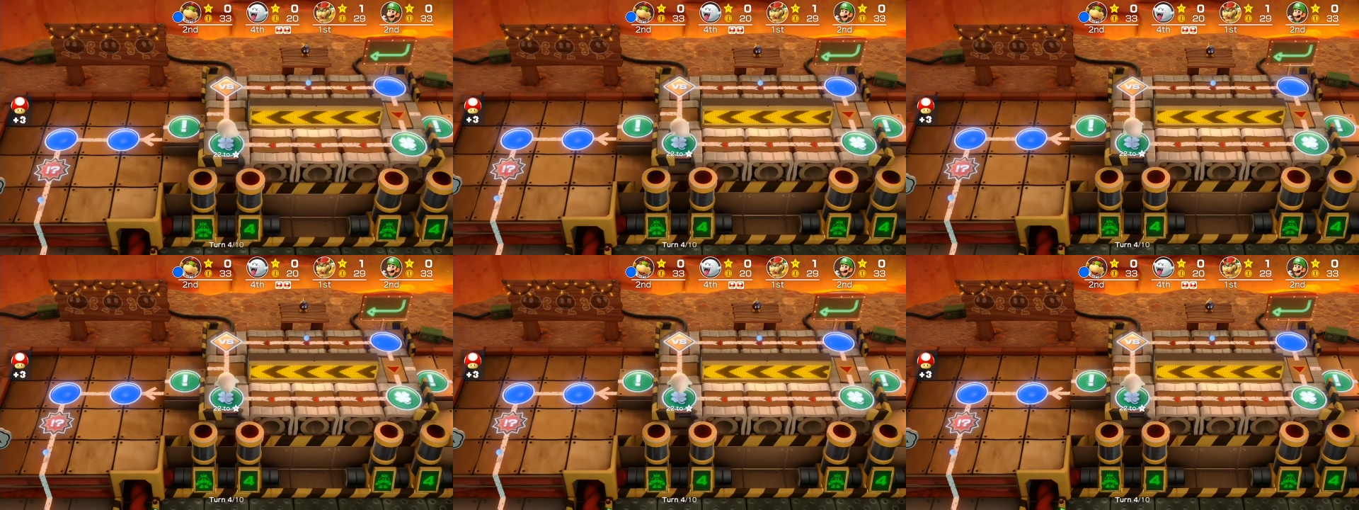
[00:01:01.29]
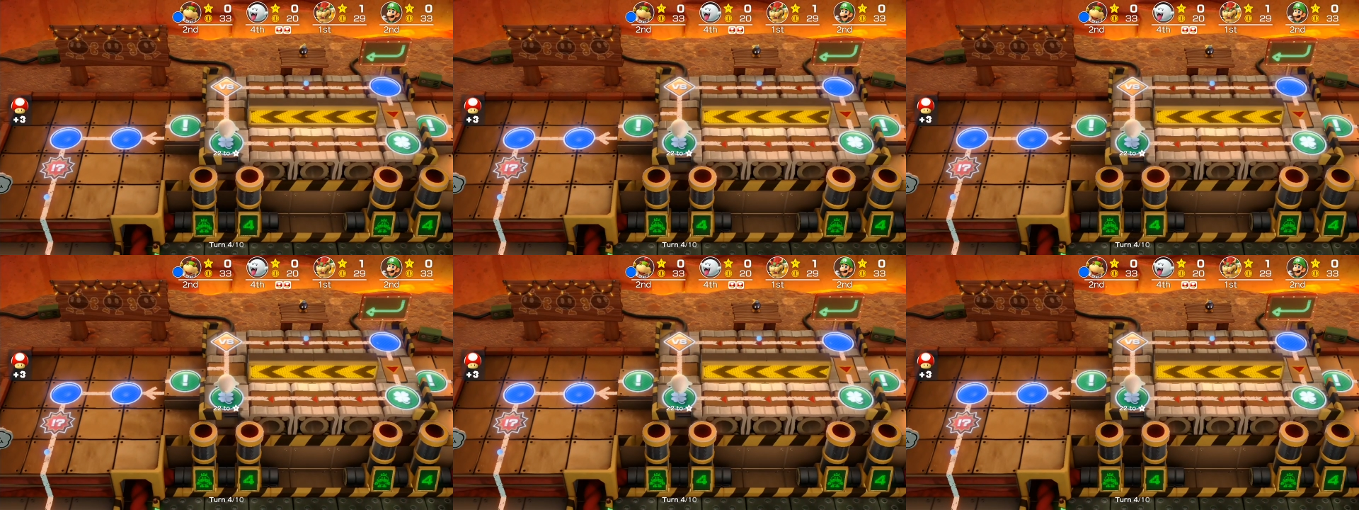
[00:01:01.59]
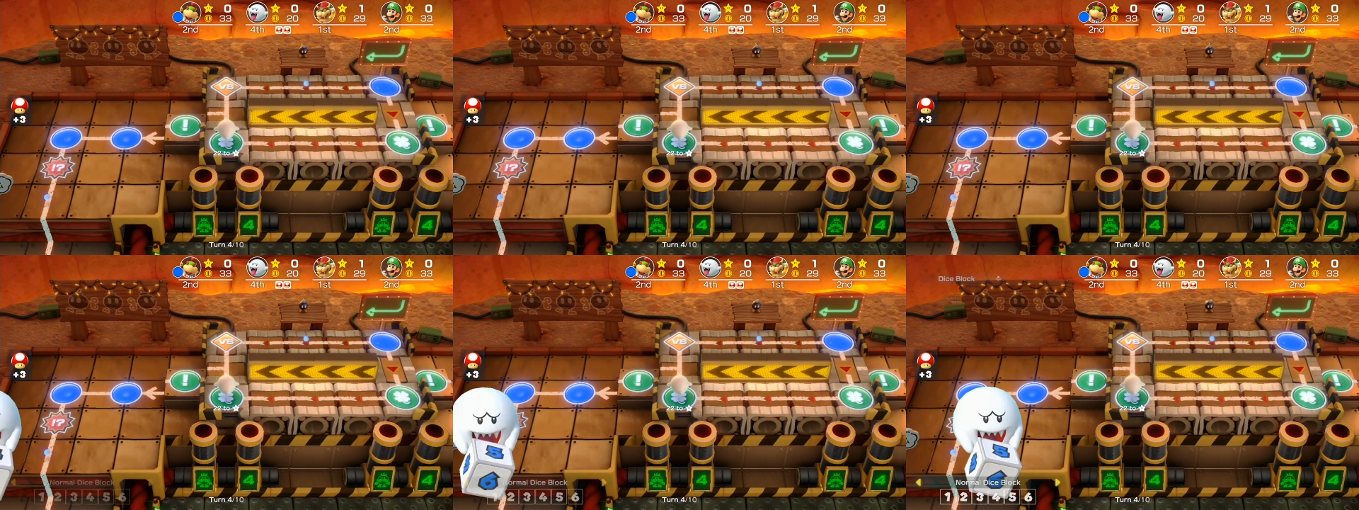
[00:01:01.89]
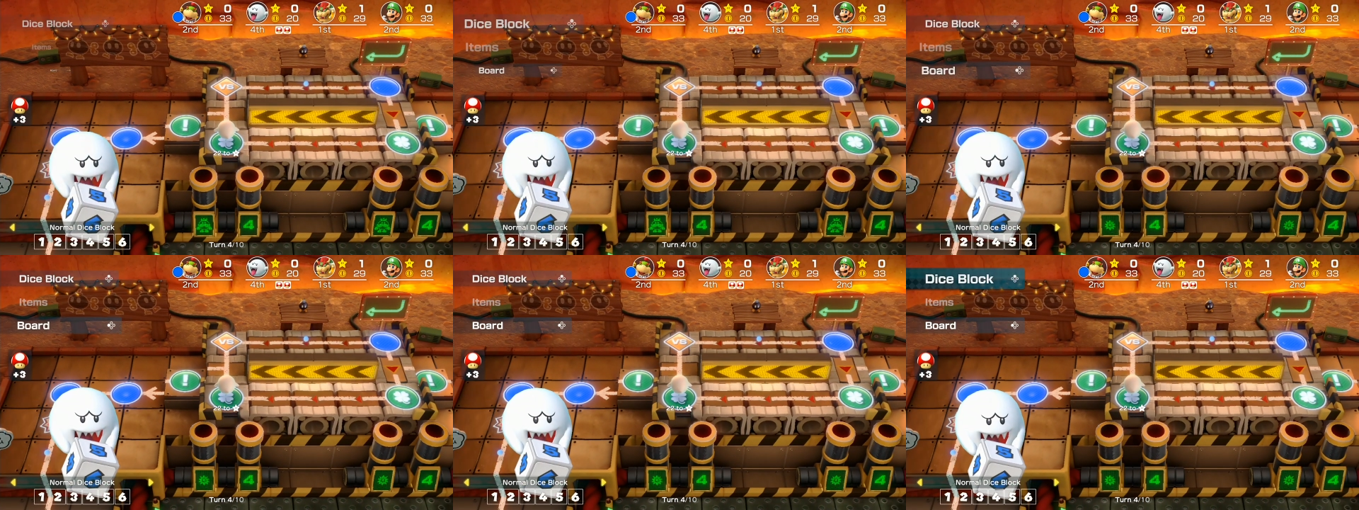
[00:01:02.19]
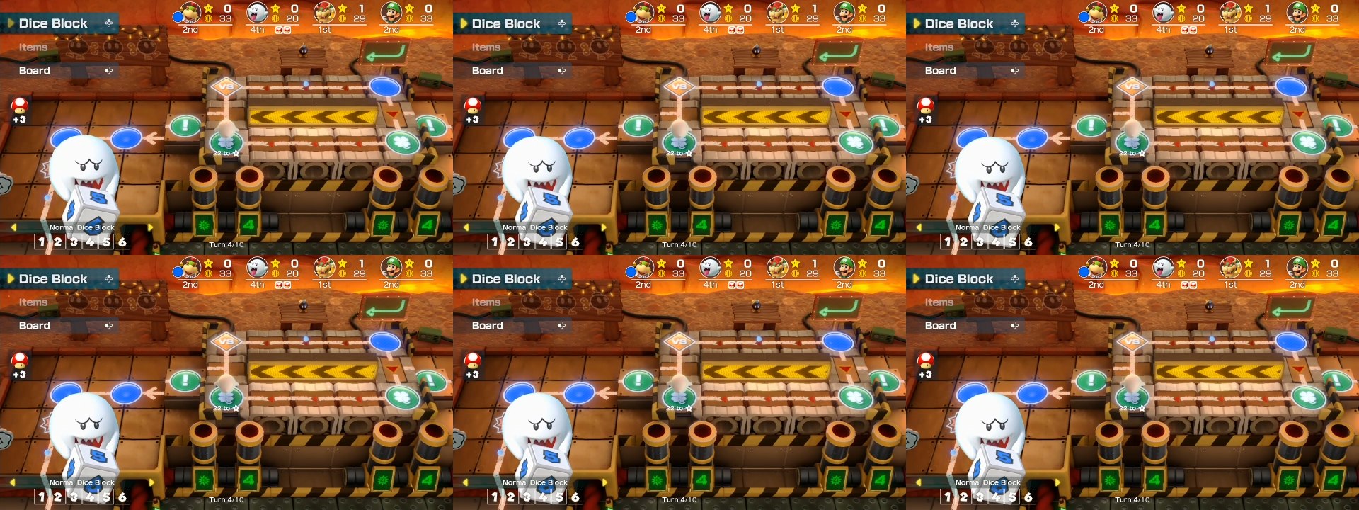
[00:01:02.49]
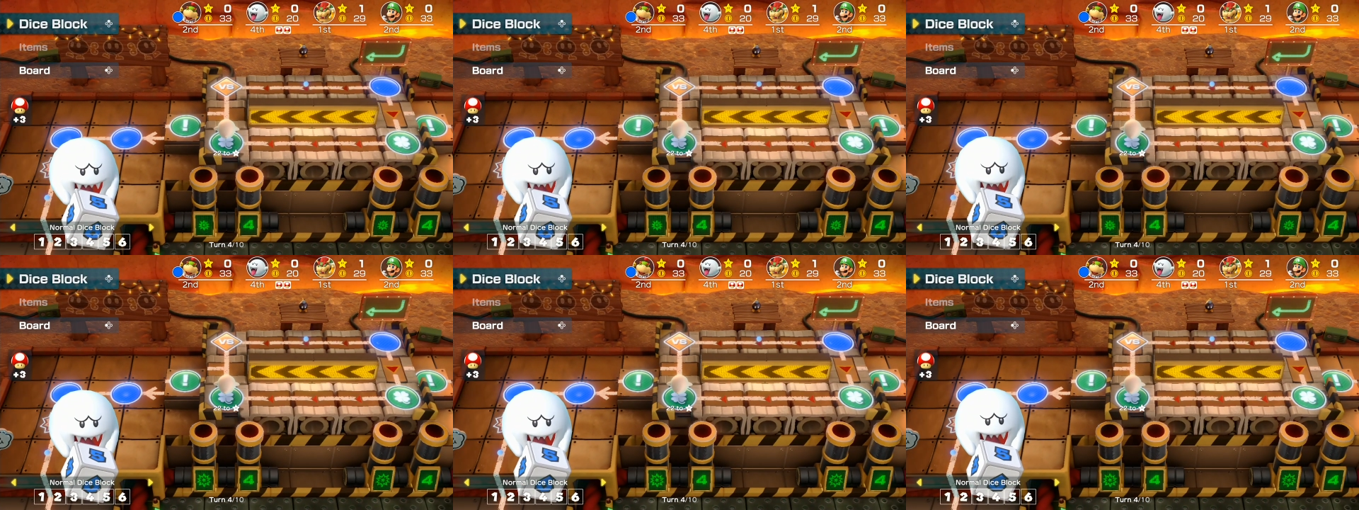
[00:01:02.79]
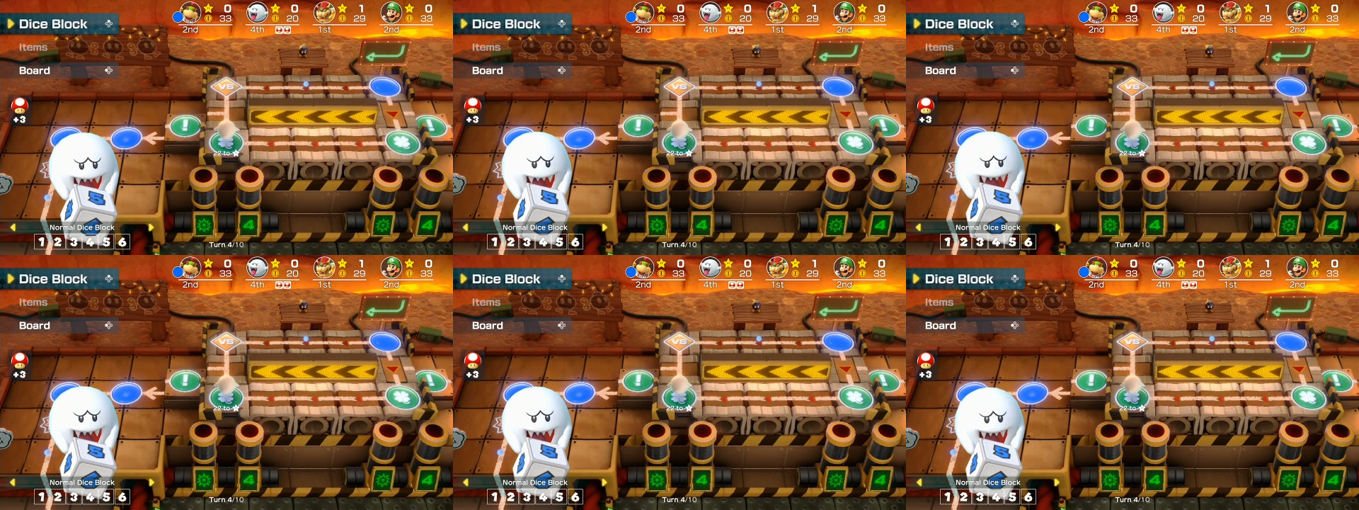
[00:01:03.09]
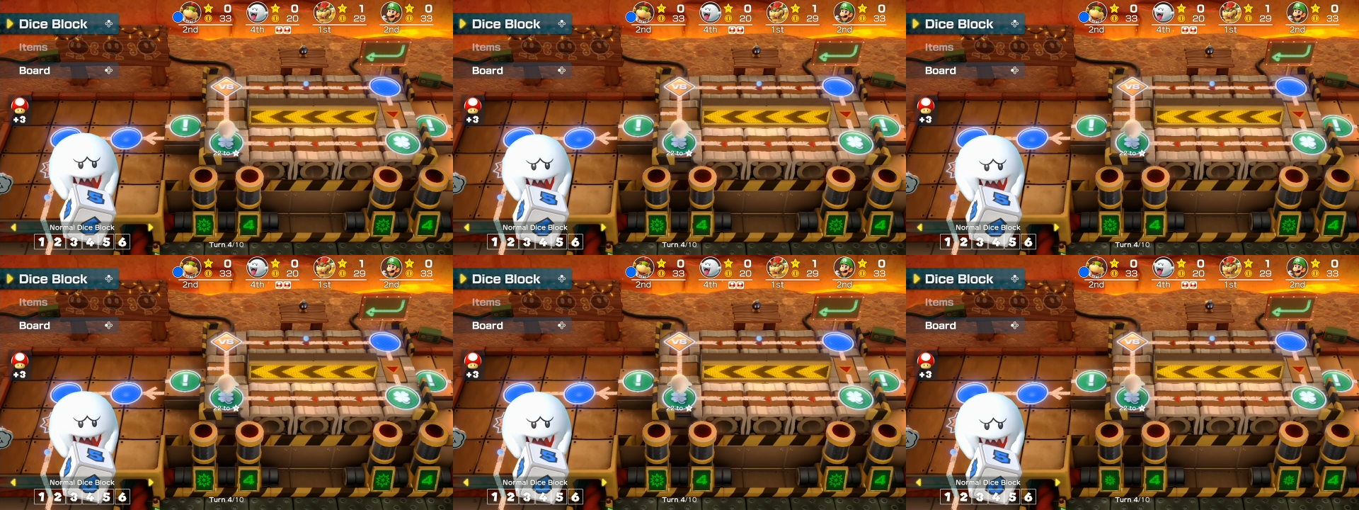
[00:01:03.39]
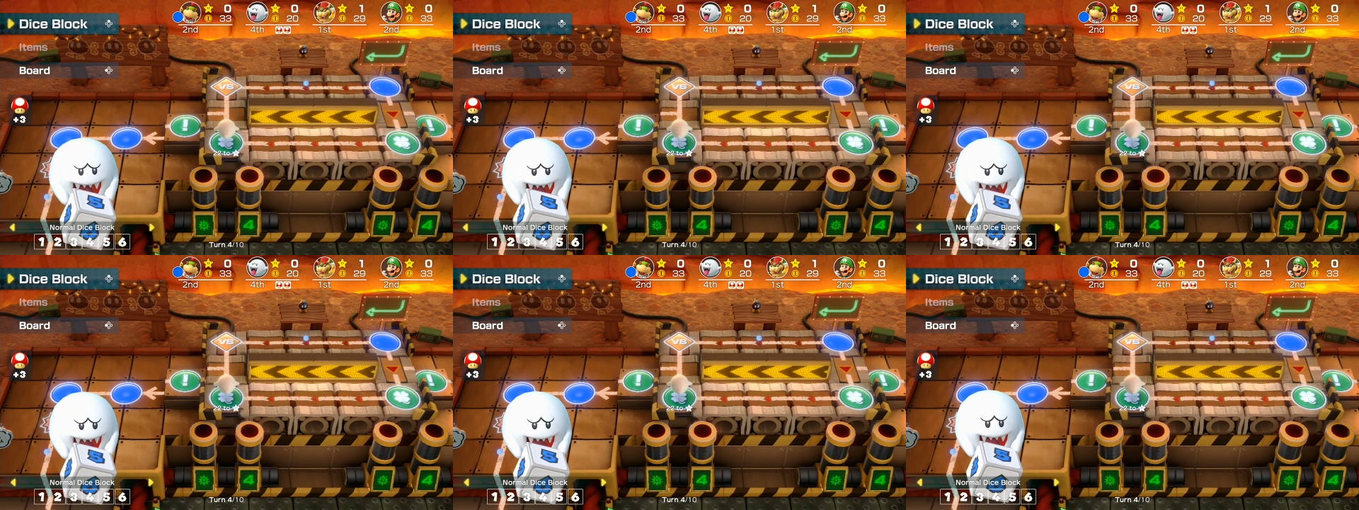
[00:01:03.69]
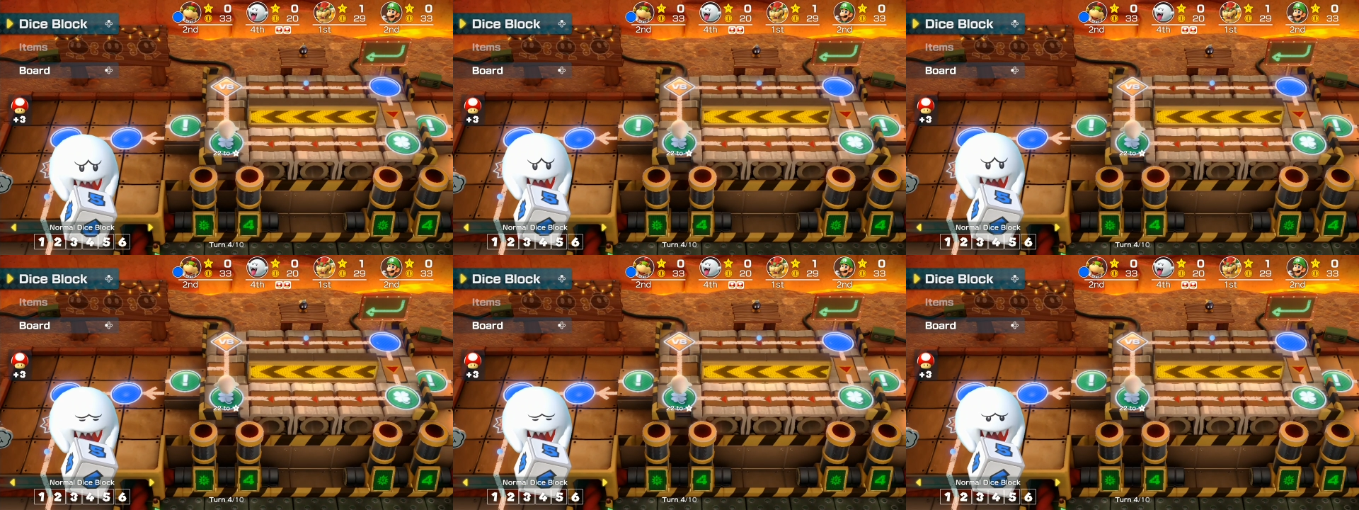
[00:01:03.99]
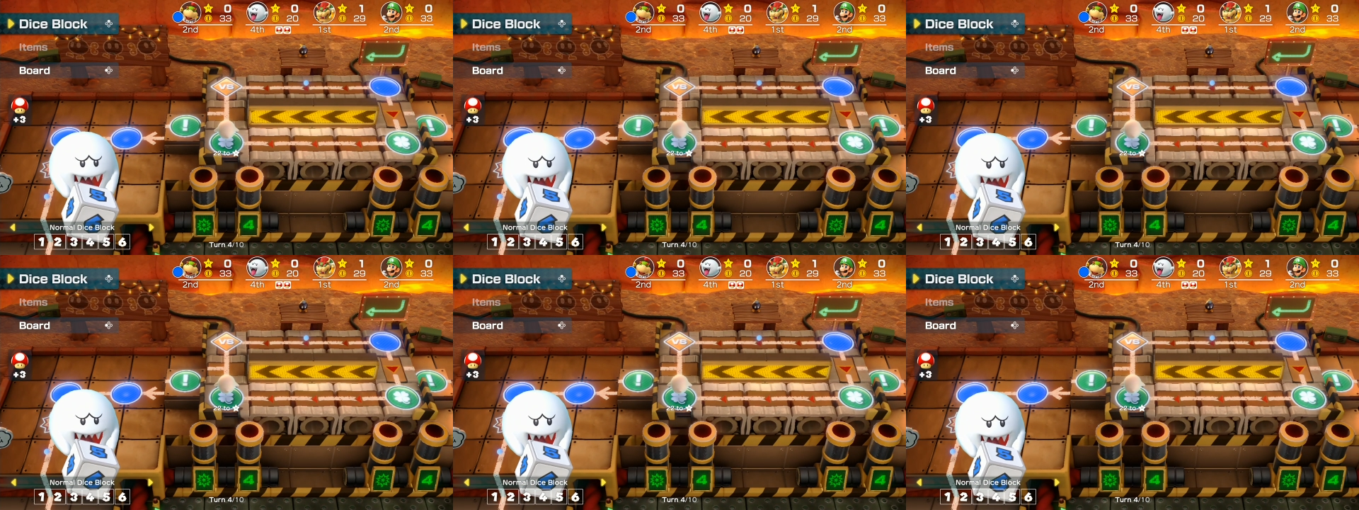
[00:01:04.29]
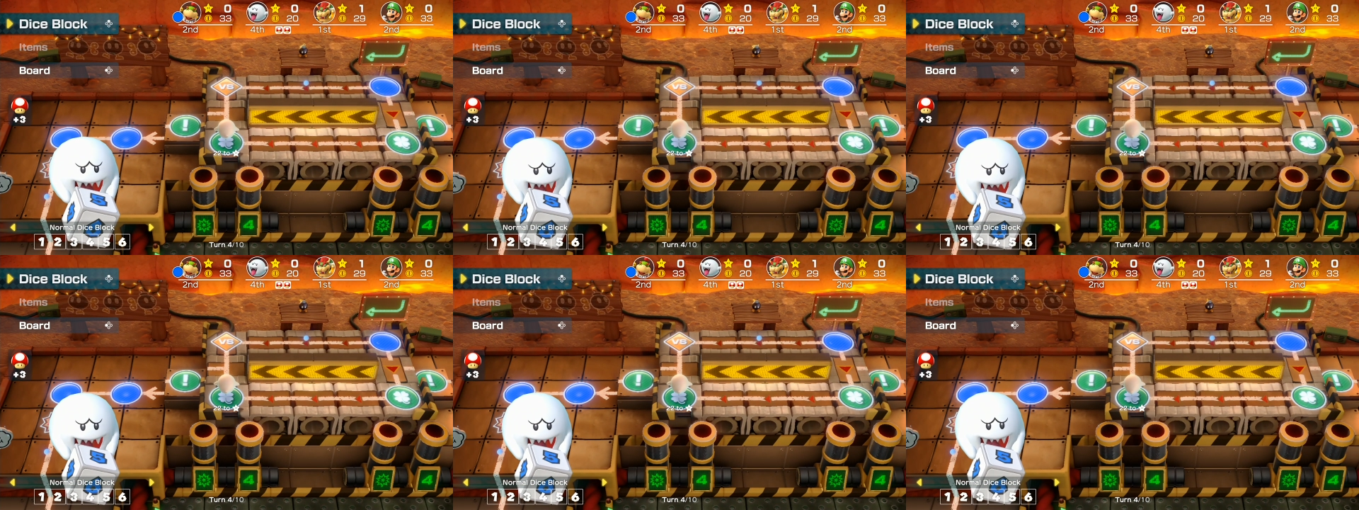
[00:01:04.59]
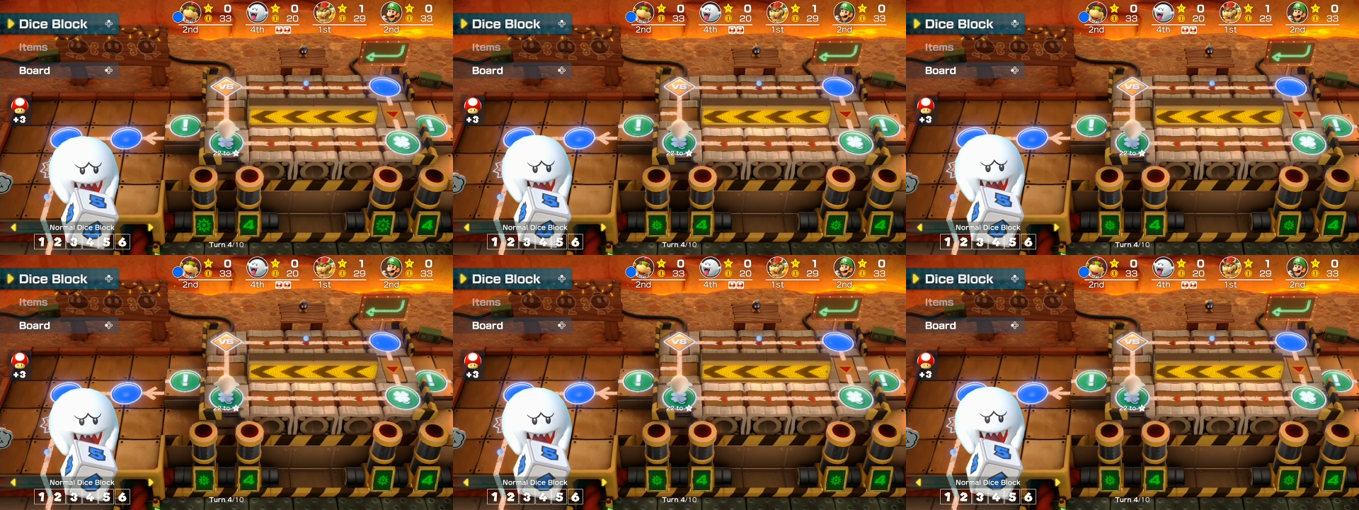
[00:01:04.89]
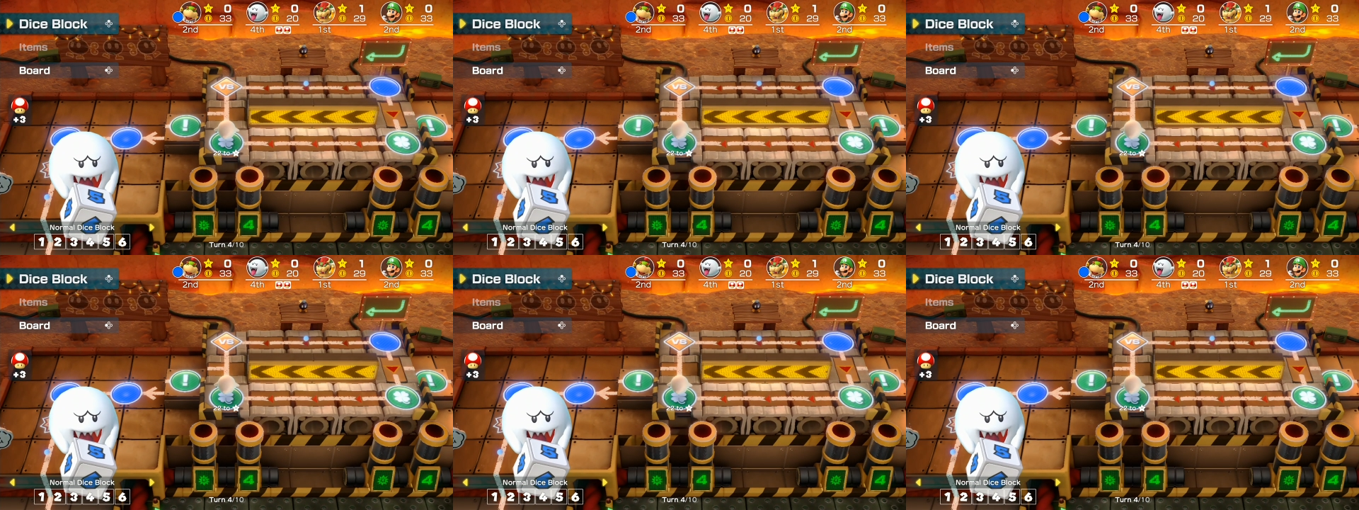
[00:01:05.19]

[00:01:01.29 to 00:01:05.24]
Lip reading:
[unreadable: no face in view]